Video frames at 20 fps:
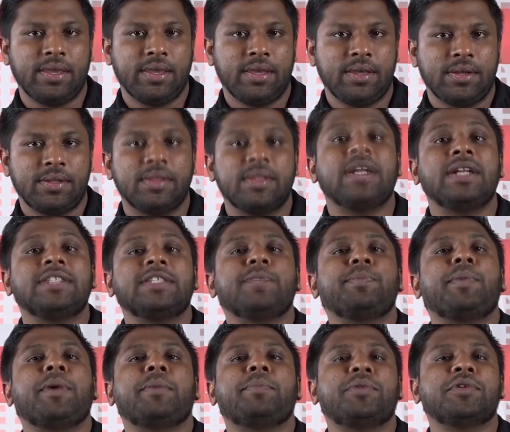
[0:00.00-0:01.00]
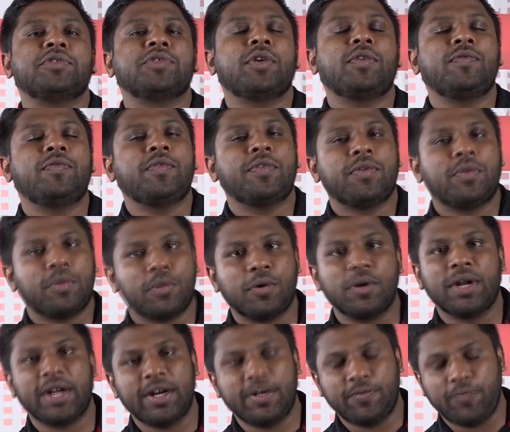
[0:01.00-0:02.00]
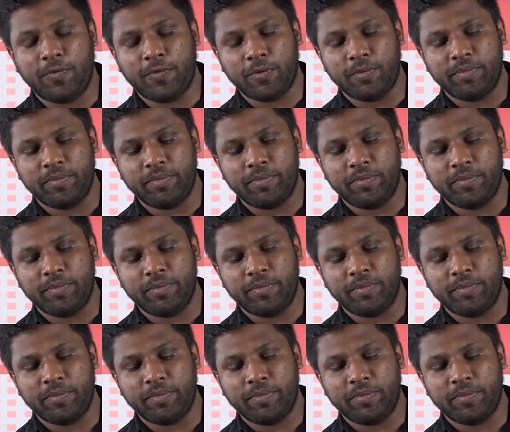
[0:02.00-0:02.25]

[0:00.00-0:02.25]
That's the purpose of all art form.